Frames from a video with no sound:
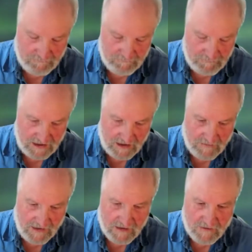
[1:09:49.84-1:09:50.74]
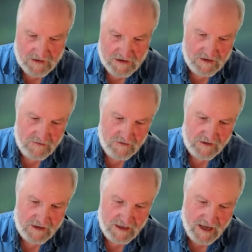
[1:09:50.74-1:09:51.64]
begin my question with
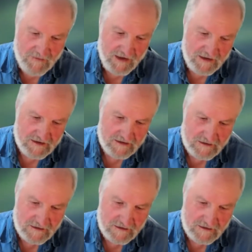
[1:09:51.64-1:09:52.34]
a comment.